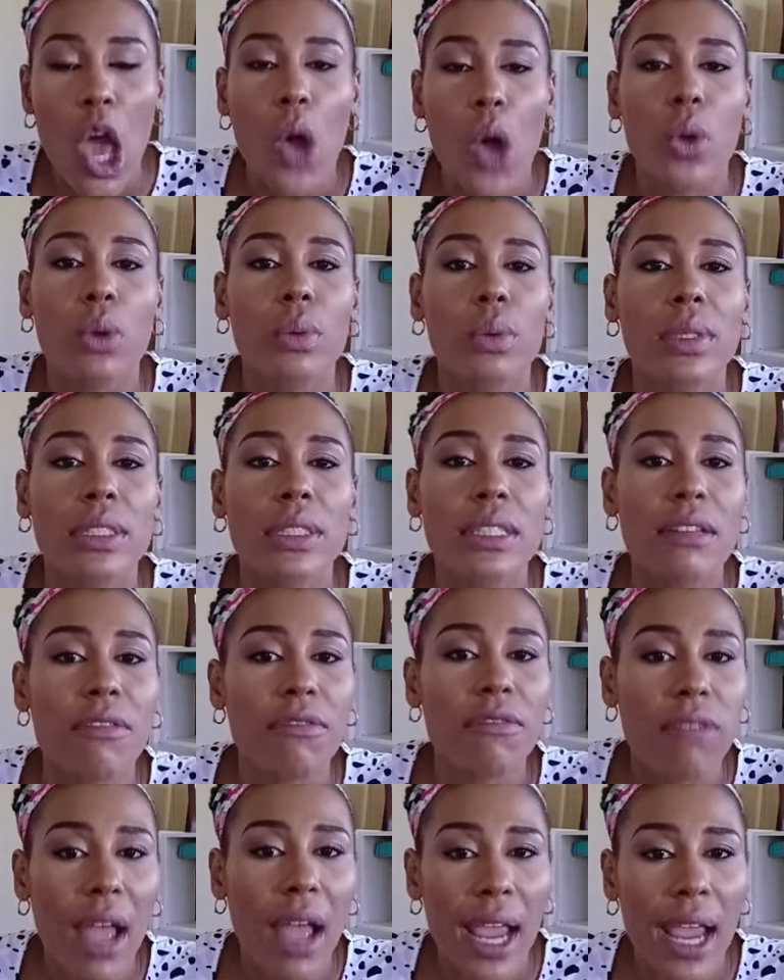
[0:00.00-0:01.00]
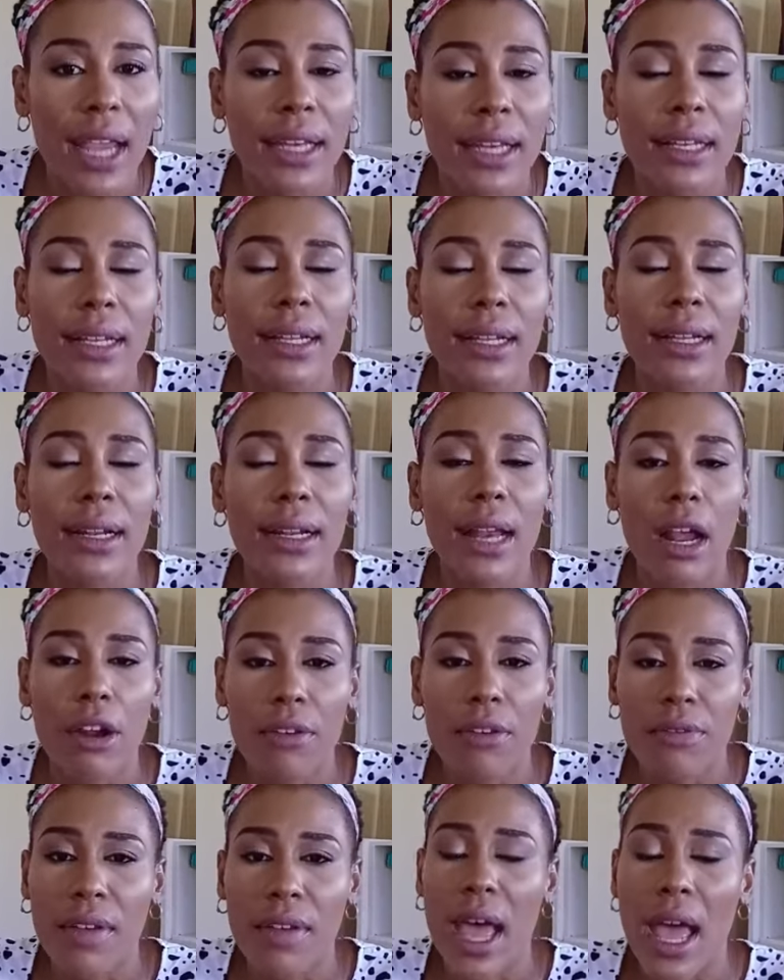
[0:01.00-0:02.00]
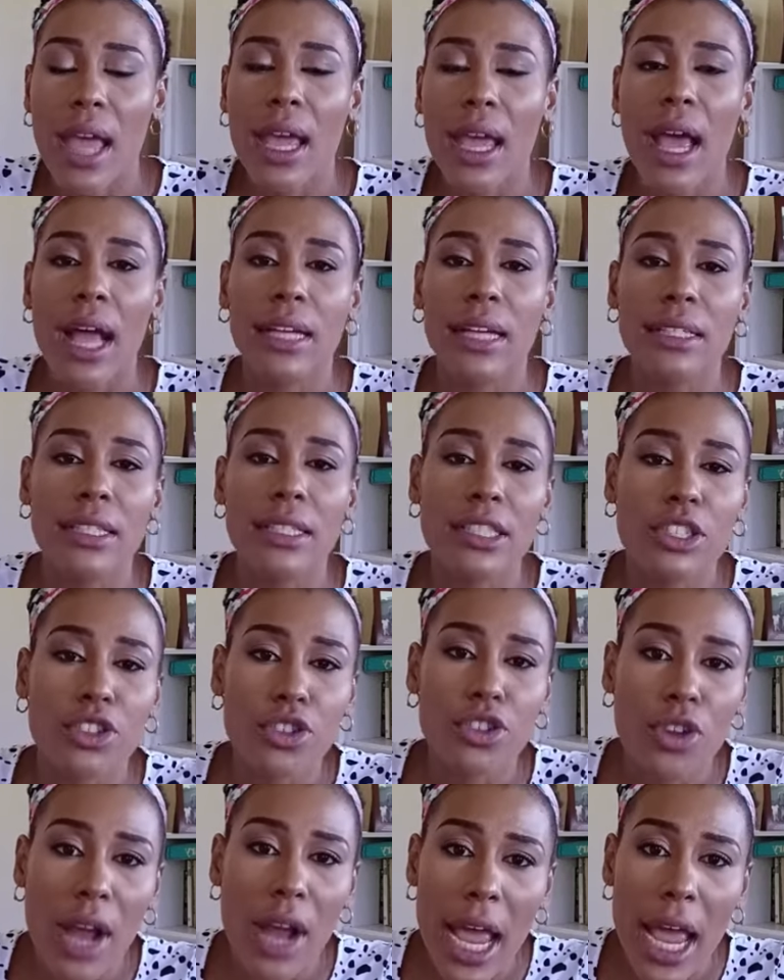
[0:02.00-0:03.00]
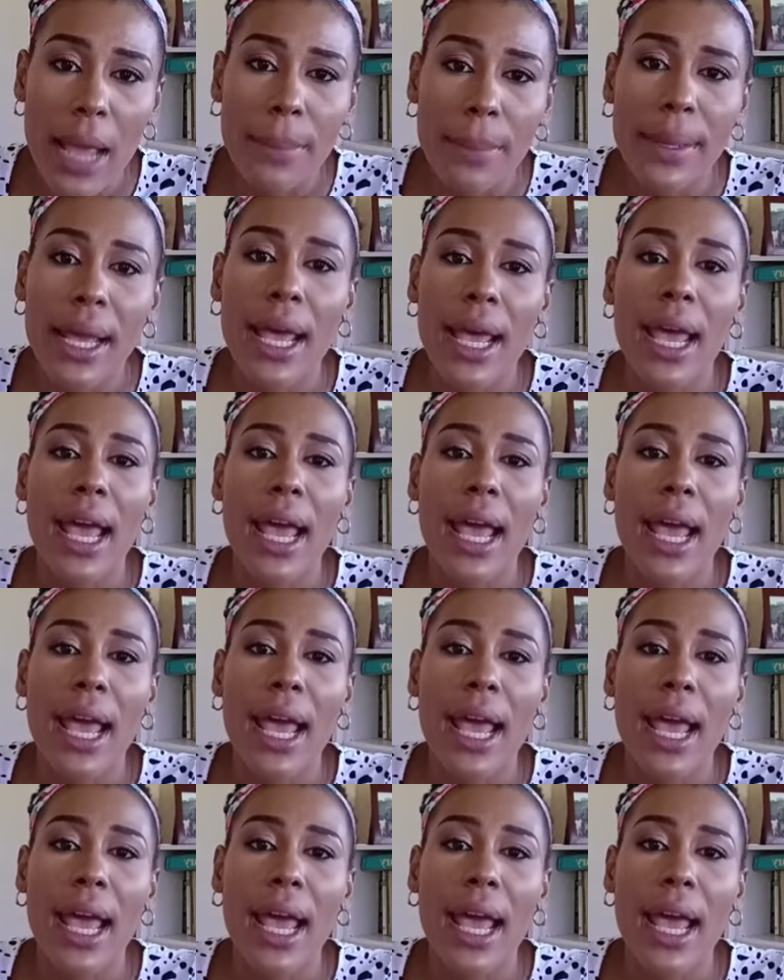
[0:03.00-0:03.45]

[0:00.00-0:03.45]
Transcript: We will define, clarify, and describe